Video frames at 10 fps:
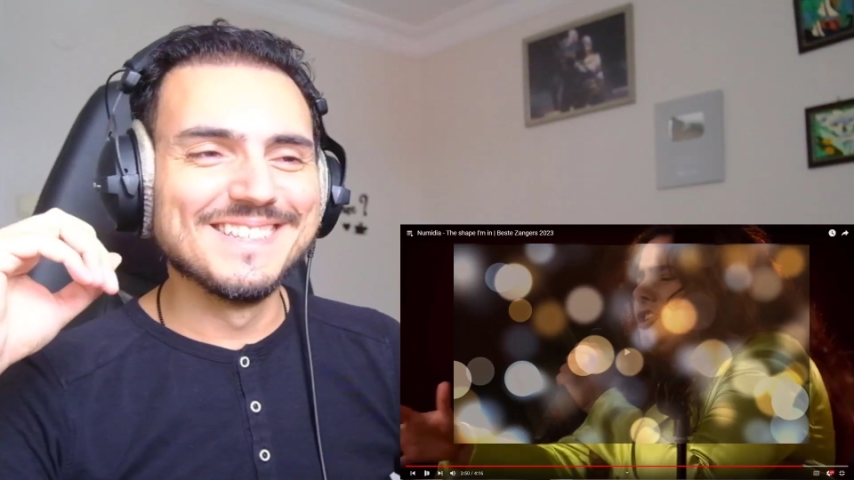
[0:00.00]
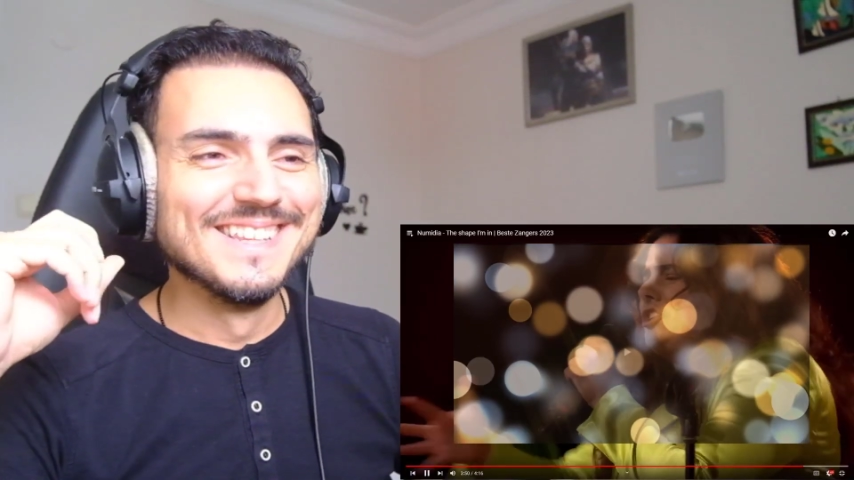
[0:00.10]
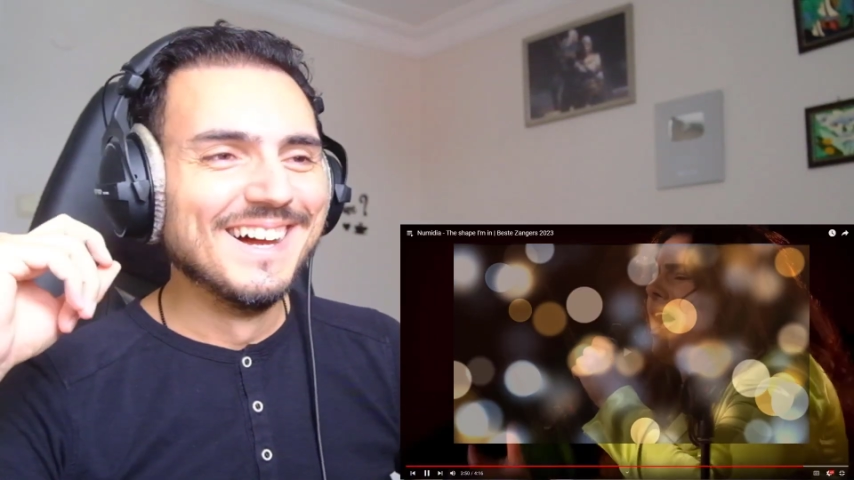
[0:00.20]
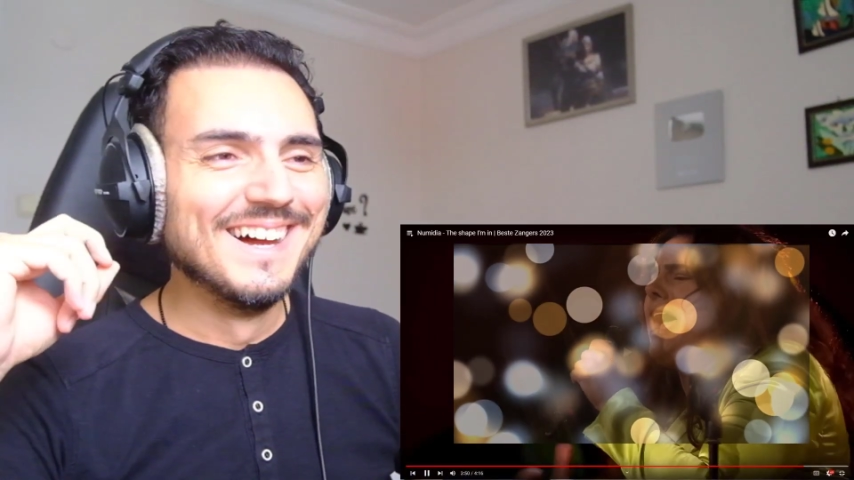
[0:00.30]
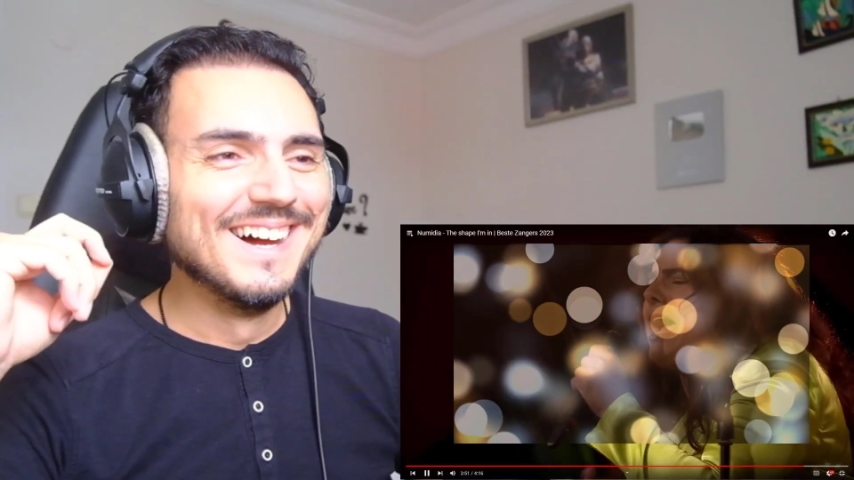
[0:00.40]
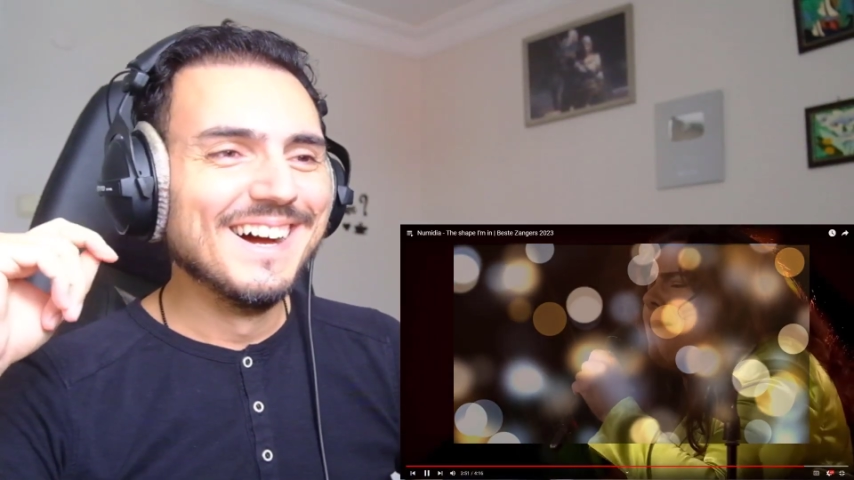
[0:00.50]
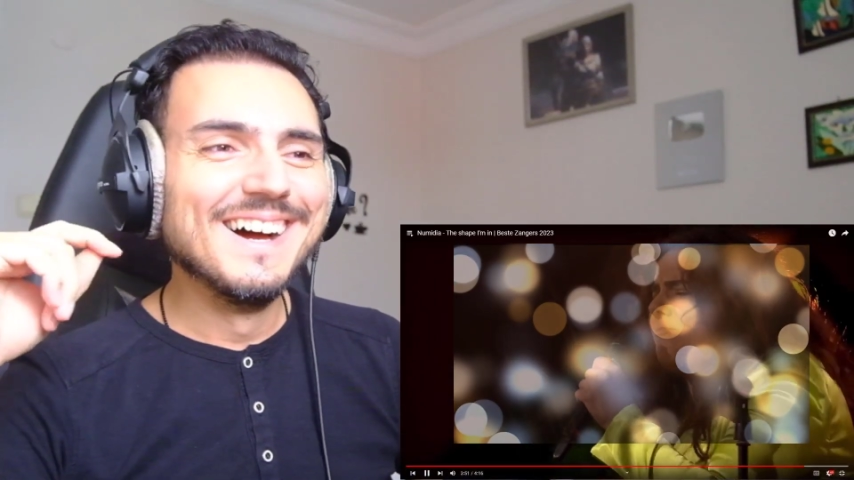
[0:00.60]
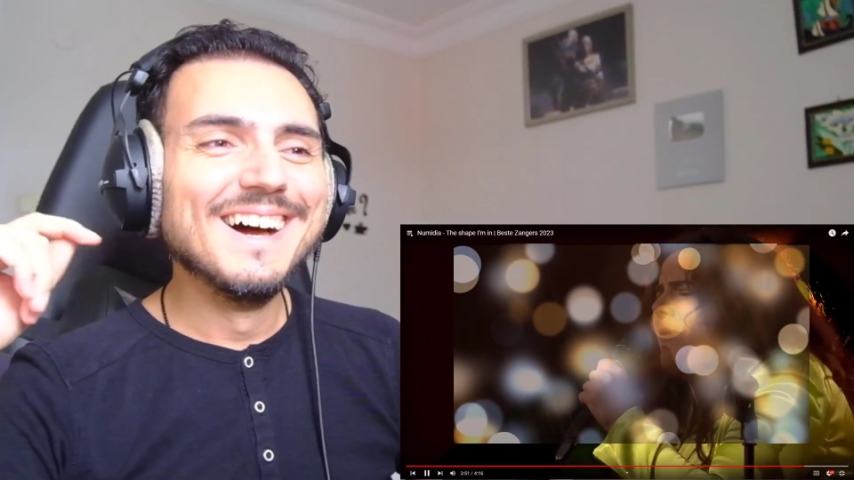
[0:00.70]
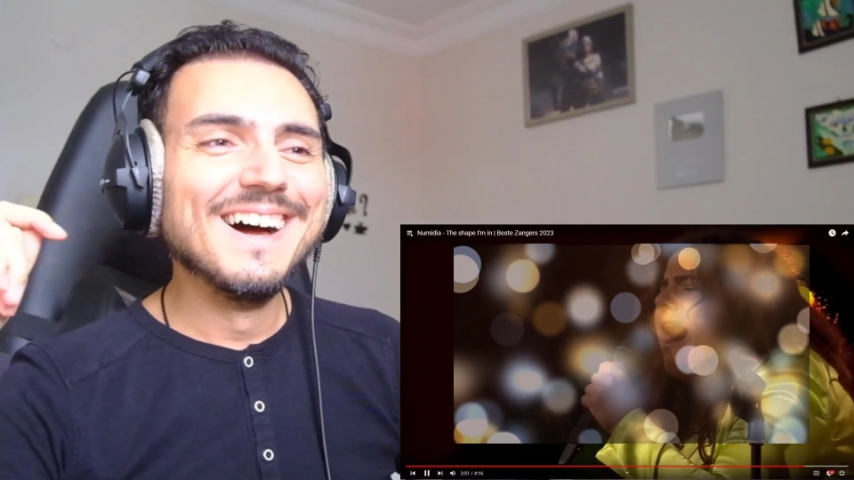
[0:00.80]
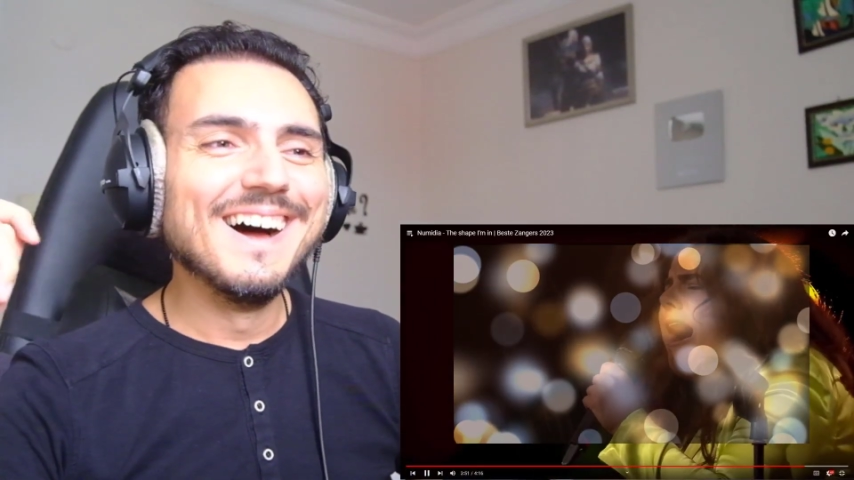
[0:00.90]

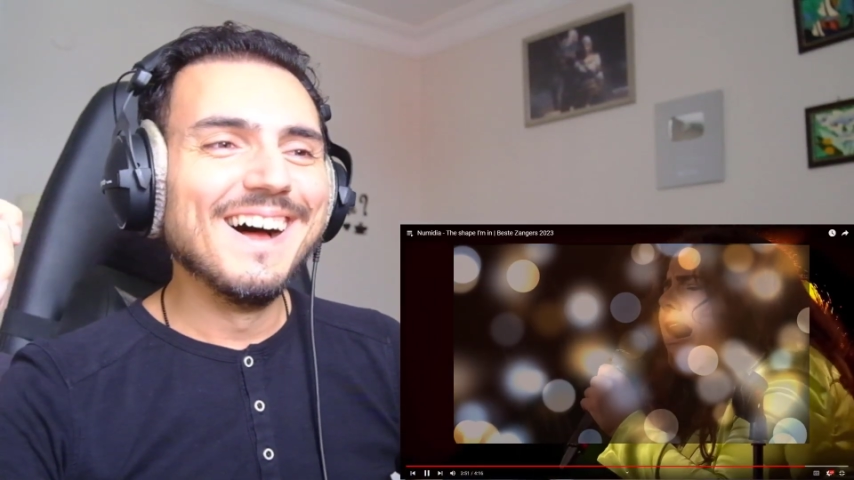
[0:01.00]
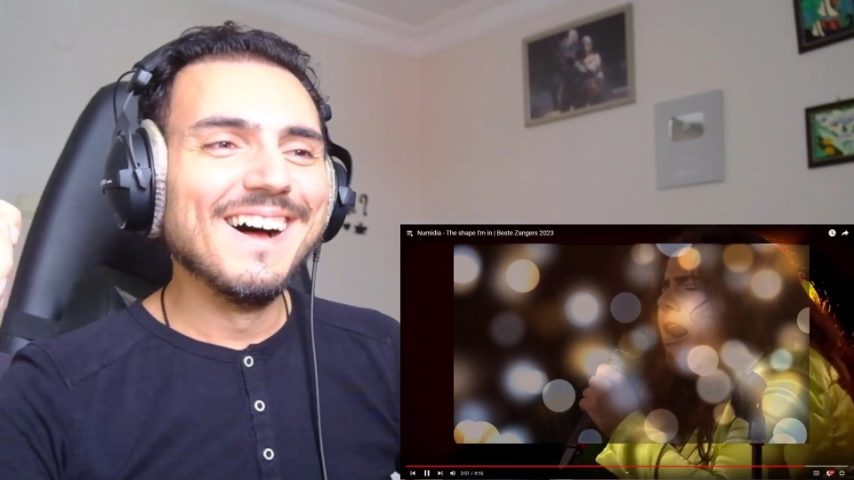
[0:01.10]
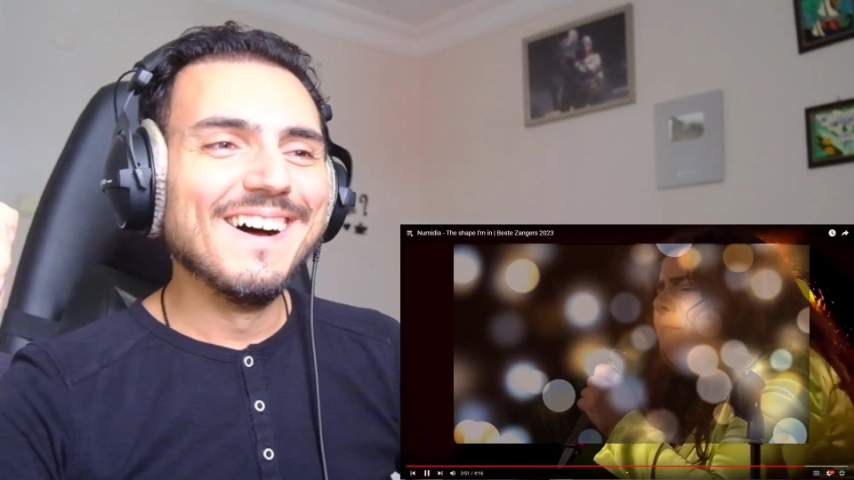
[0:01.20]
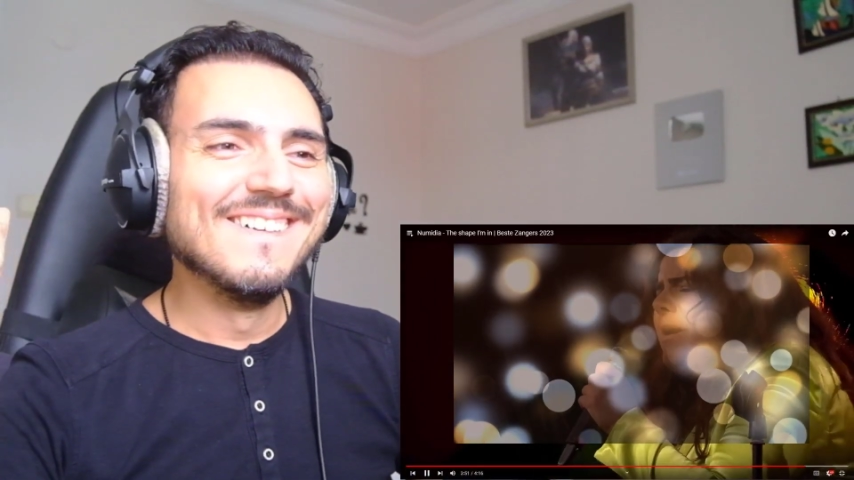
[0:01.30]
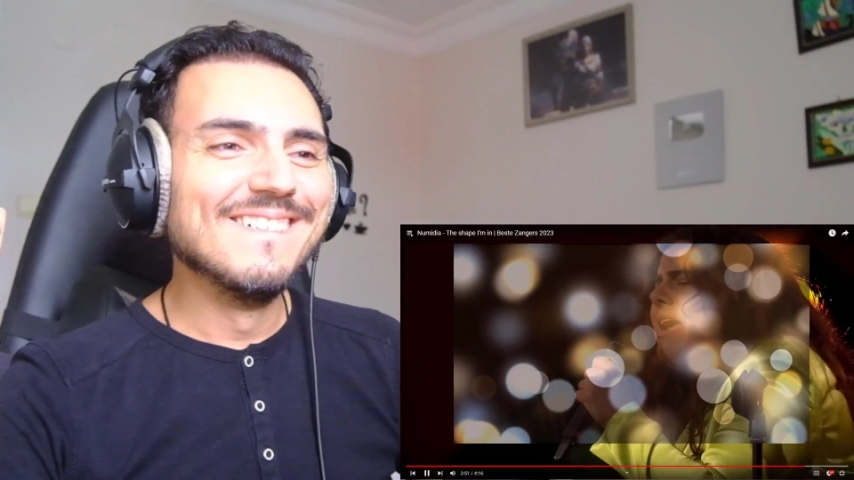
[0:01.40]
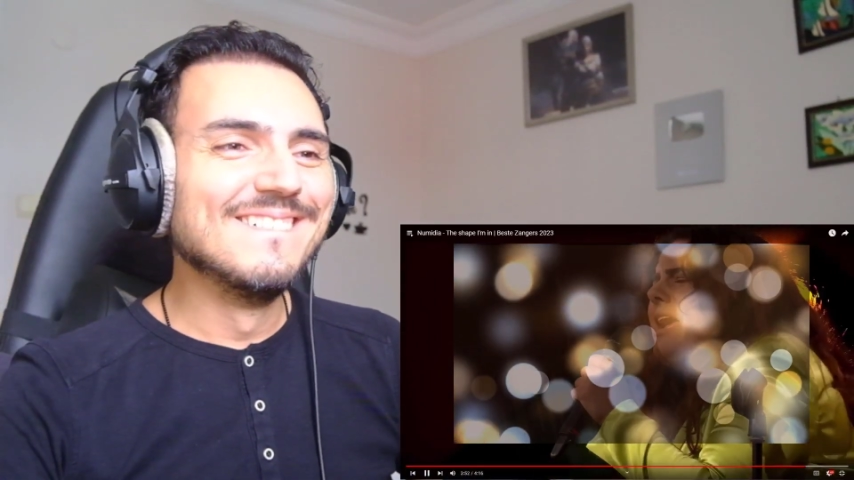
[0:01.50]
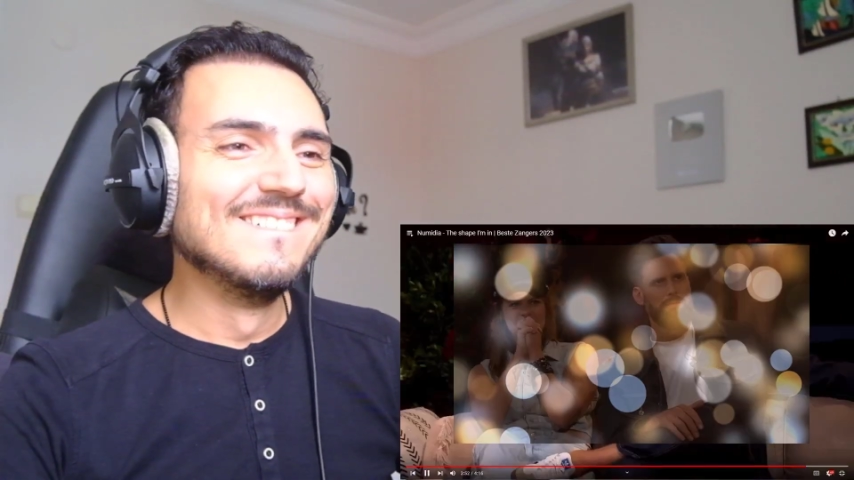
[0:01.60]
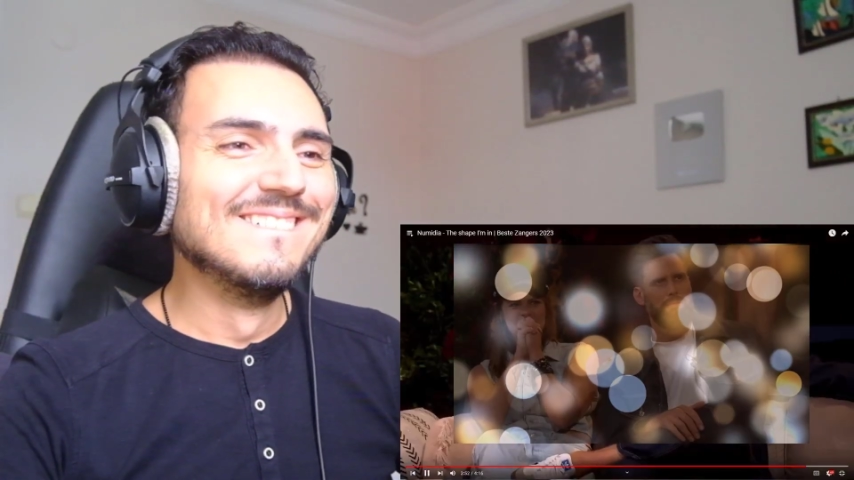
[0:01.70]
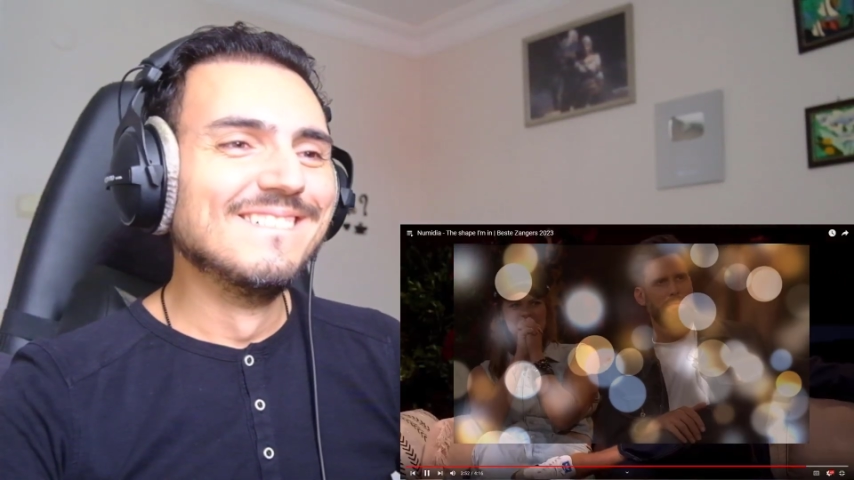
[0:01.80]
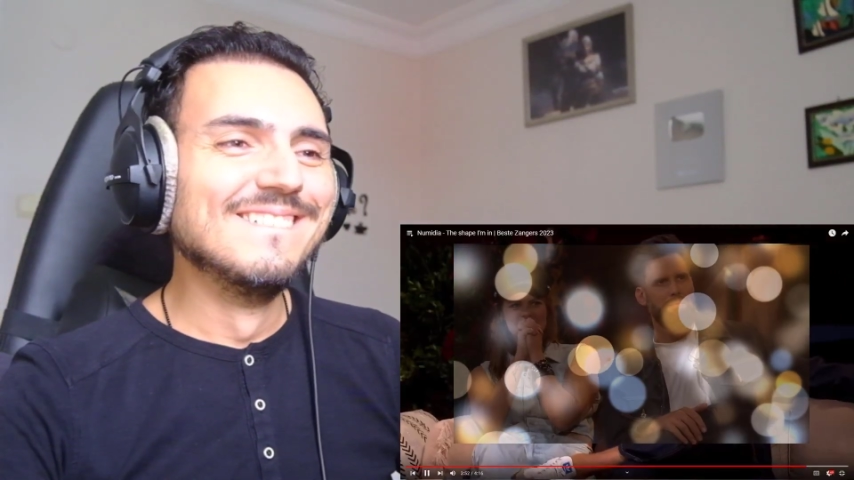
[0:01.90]
shape I'm
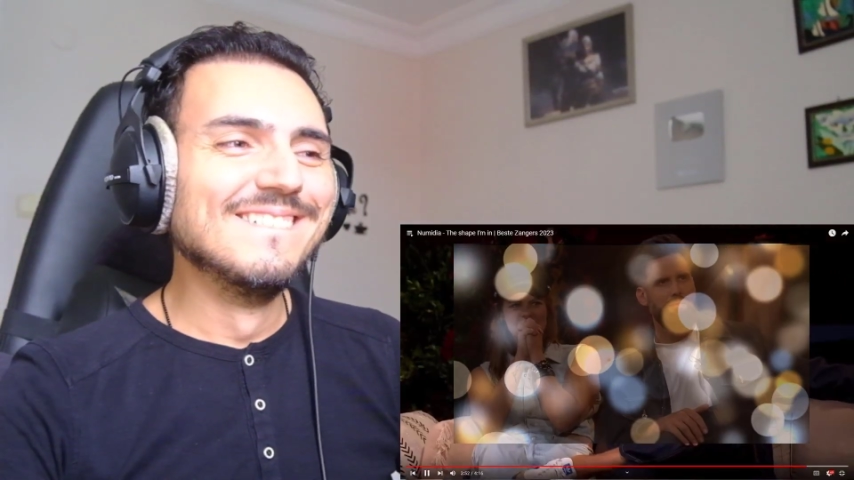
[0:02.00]
in.